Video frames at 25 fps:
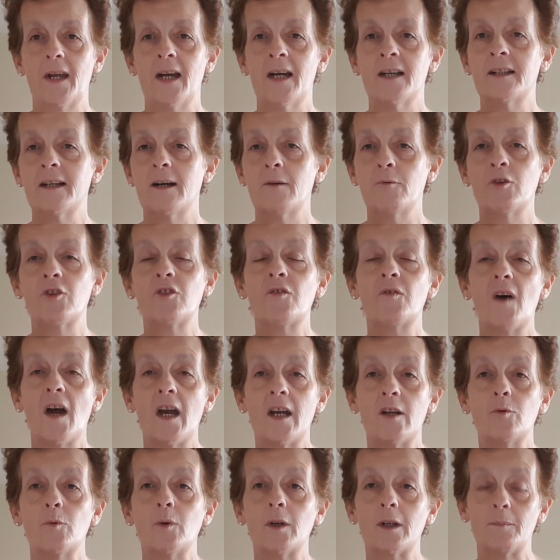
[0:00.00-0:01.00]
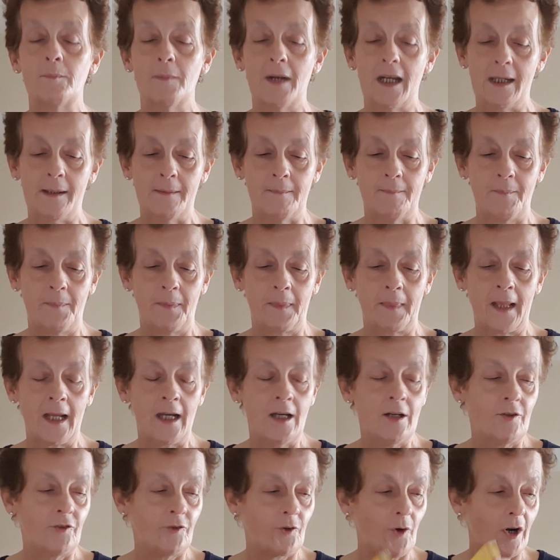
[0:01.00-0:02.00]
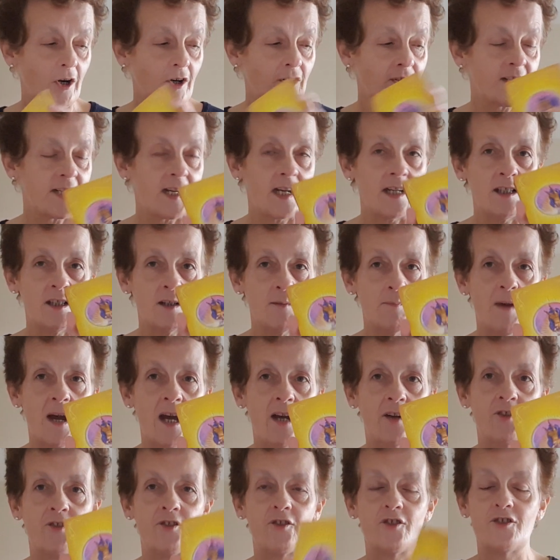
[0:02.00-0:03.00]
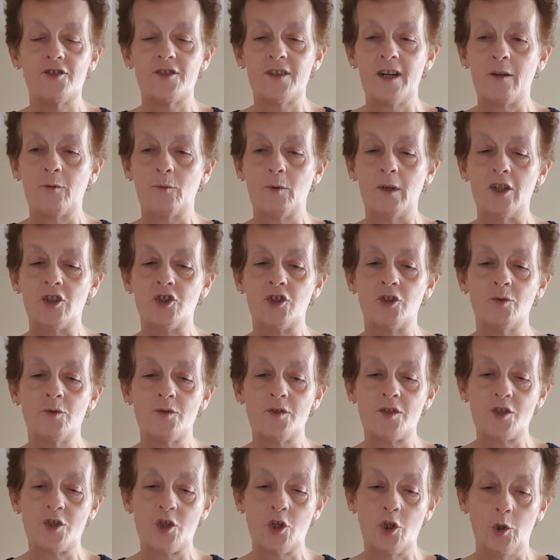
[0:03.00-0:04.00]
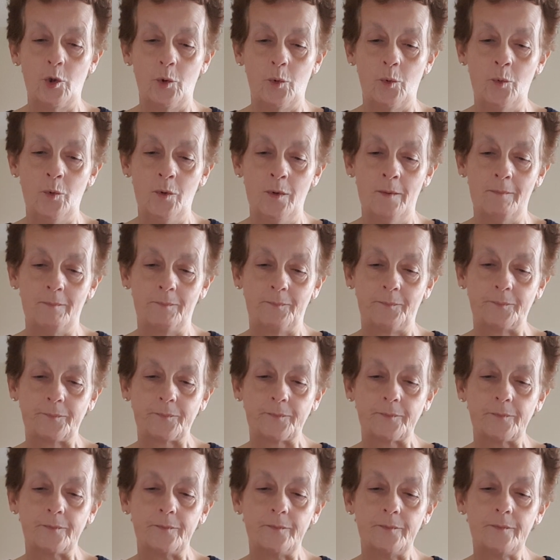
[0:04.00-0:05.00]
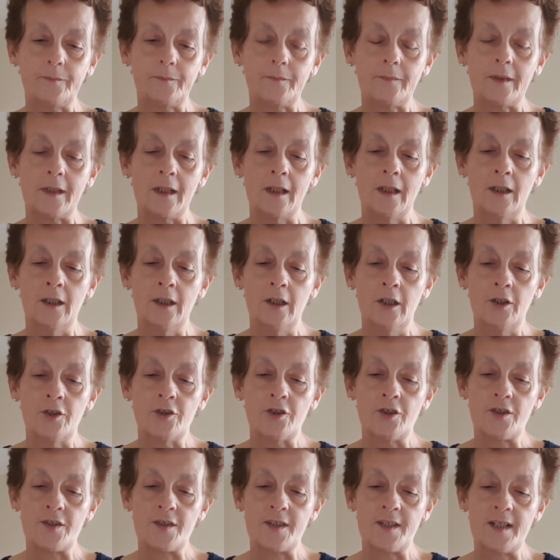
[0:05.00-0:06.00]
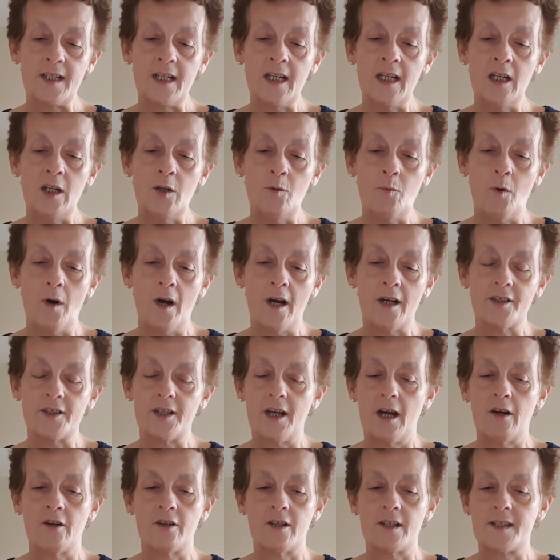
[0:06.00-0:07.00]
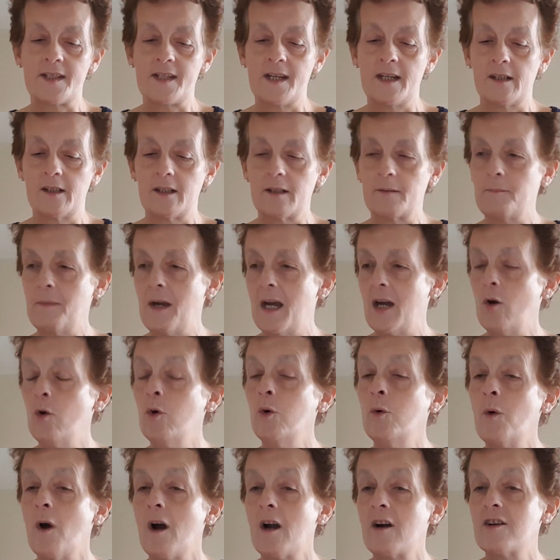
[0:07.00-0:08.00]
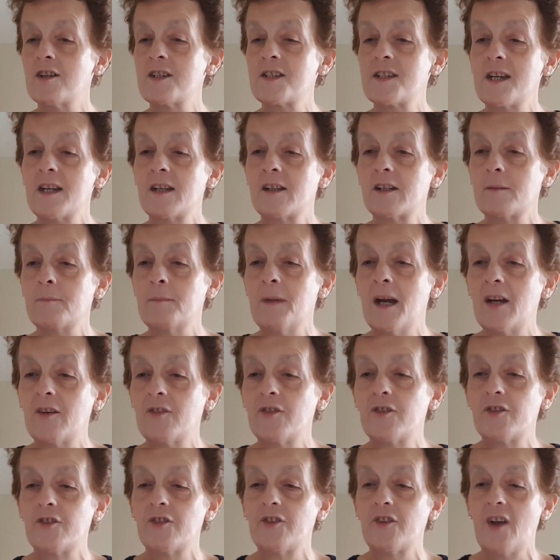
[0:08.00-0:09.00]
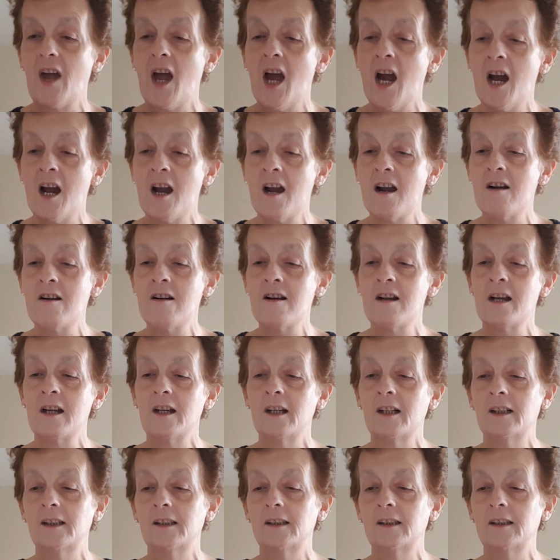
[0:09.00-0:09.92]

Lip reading: And that was fine with me. So our Ascended Masters deck, we'll choose two to see what our Ascended Ma who our Ascended Masters are.